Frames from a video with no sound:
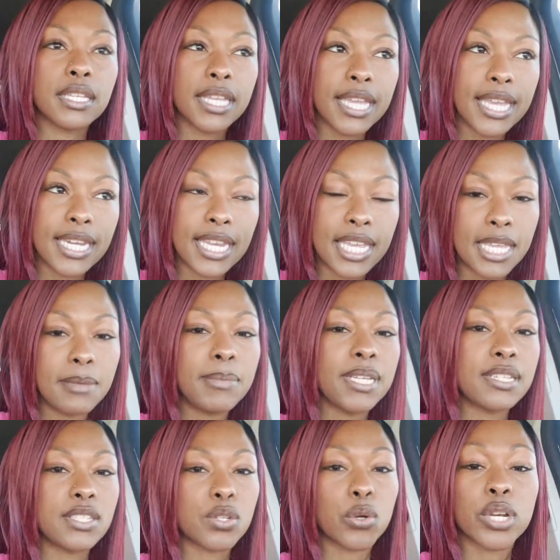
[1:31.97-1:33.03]

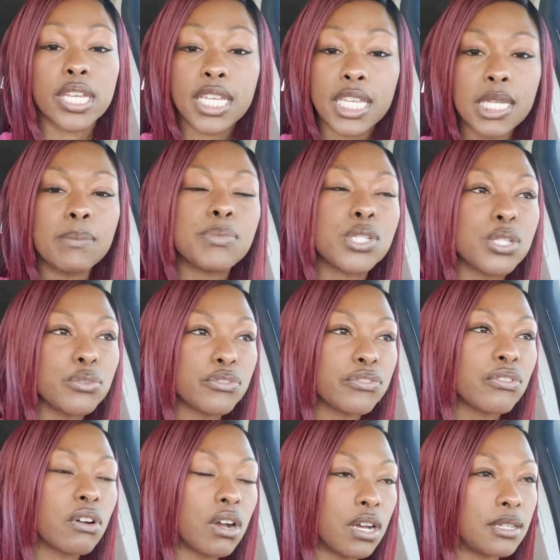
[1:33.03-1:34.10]
inhibits or keeps you
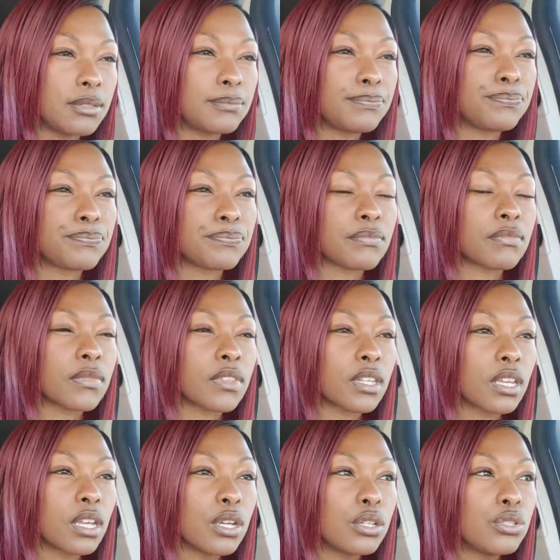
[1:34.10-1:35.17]

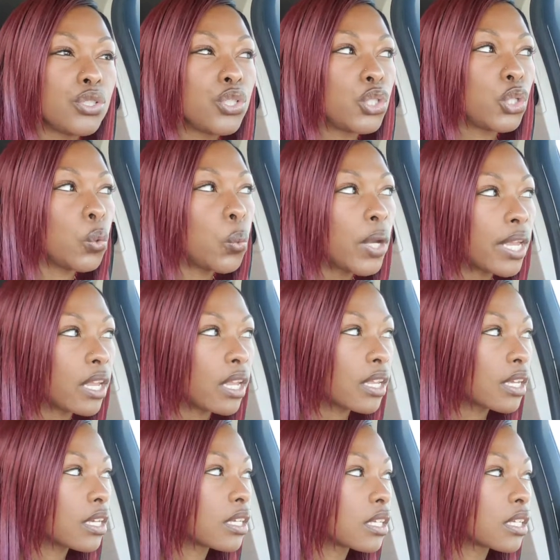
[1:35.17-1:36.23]
from
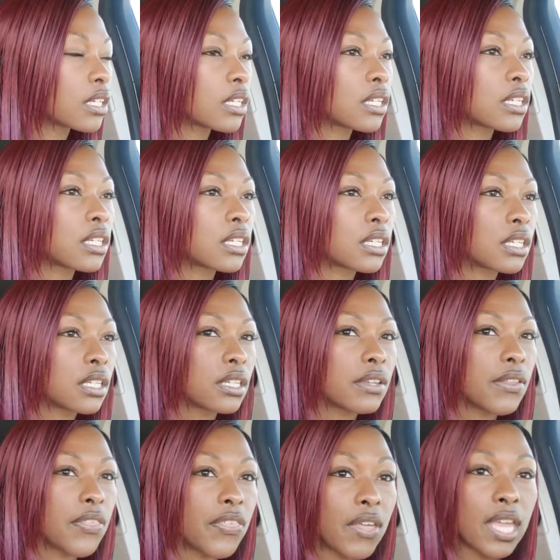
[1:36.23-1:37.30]
doing
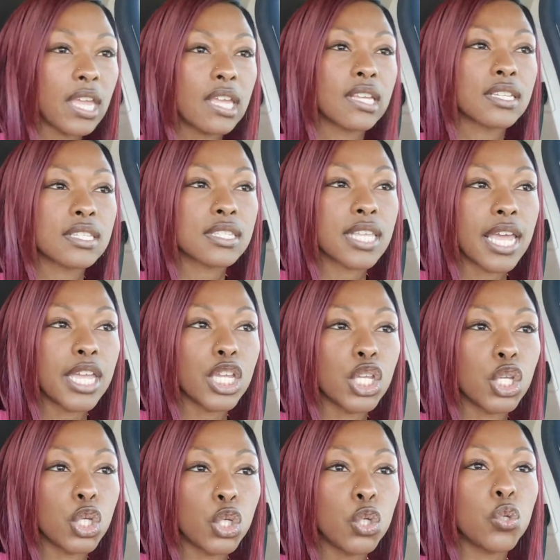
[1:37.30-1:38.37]
things that
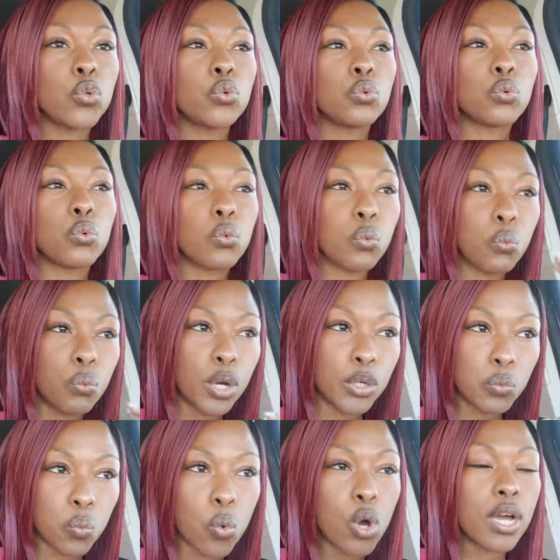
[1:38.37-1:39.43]
you would
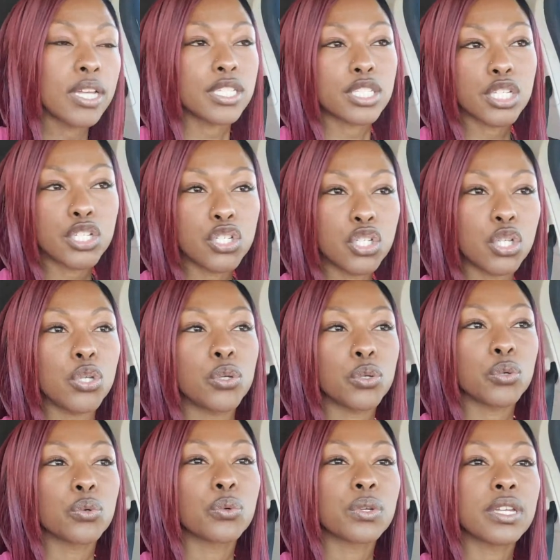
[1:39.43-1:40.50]
want to do